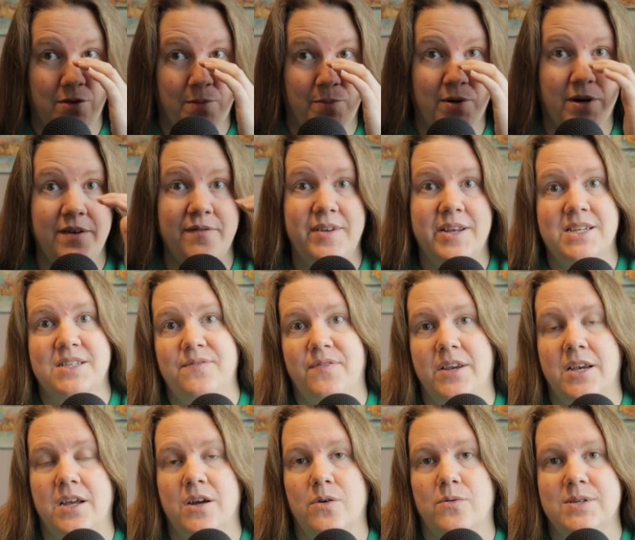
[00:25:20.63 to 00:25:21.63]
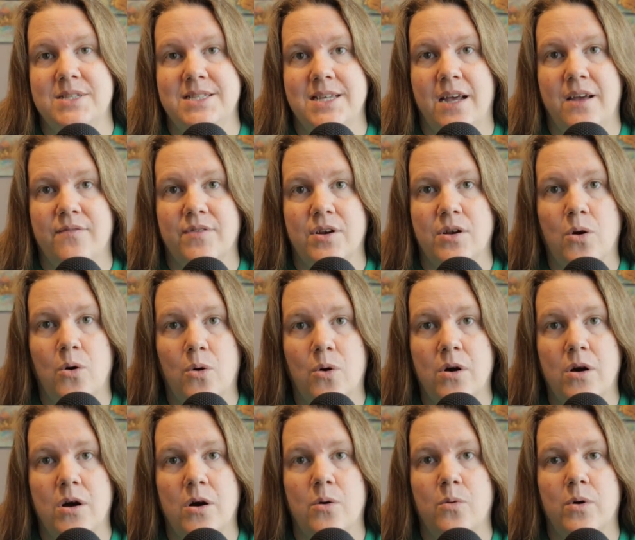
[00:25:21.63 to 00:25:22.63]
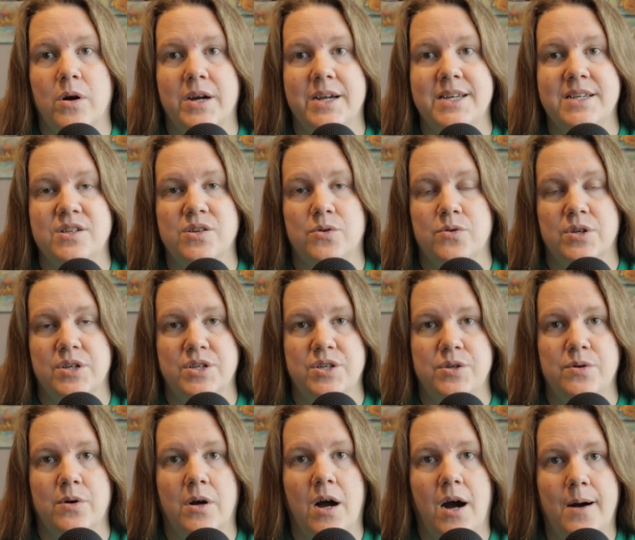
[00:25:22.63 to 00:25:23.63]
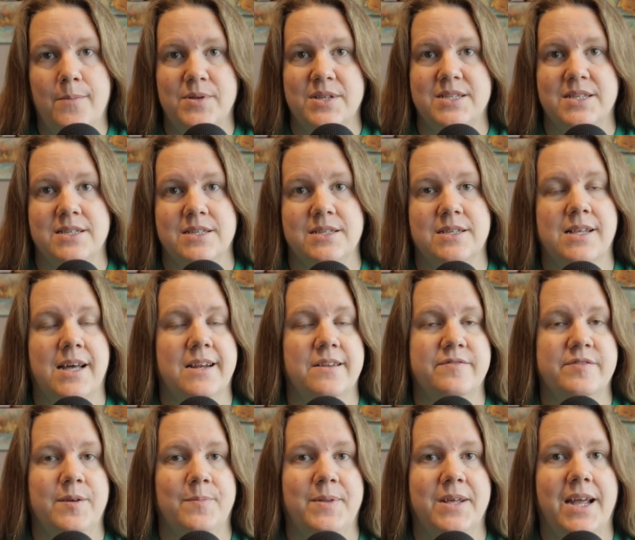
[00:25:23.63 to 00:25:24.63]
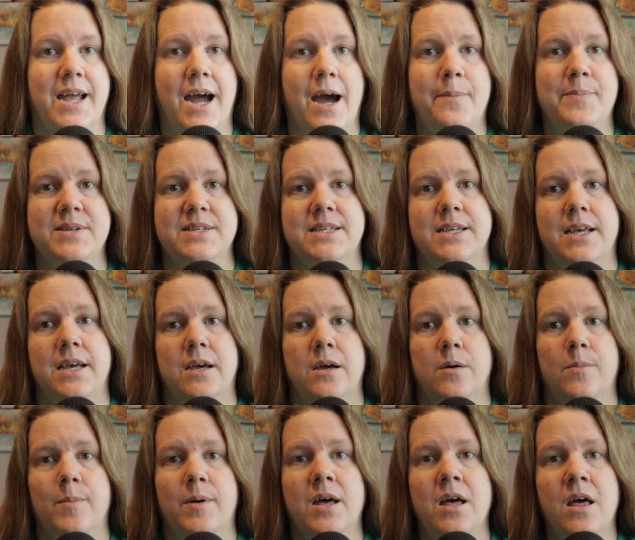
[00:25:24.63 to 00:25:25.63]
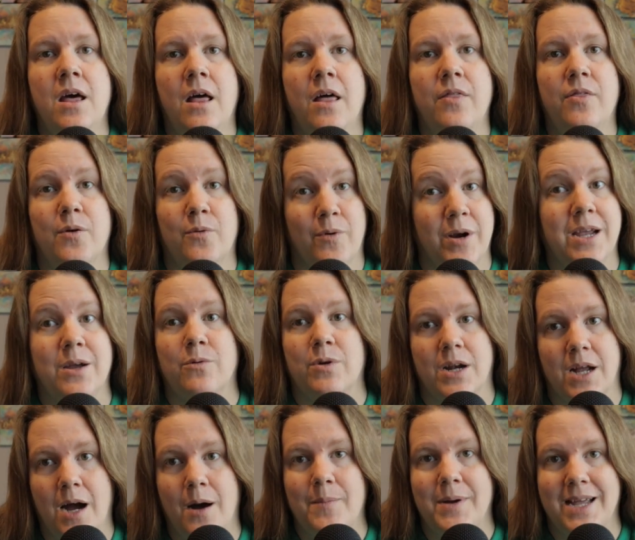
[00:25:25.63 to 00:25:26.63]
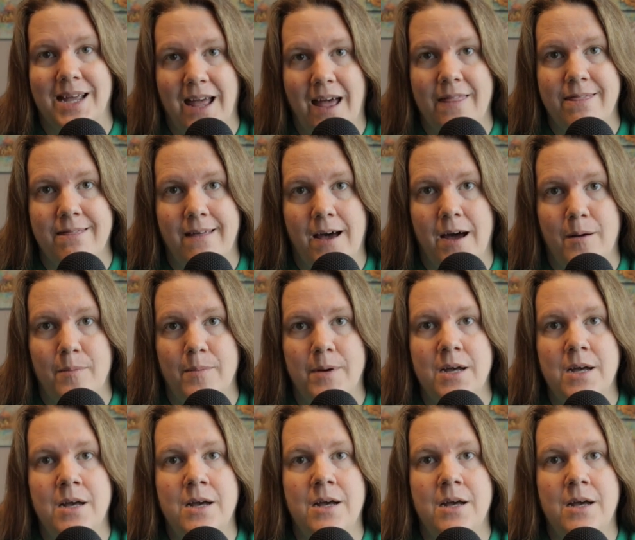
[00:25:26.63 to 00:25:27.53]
the previous video with David Coro, where he told his two accomplices that if something happened to him, the ring would come and get them.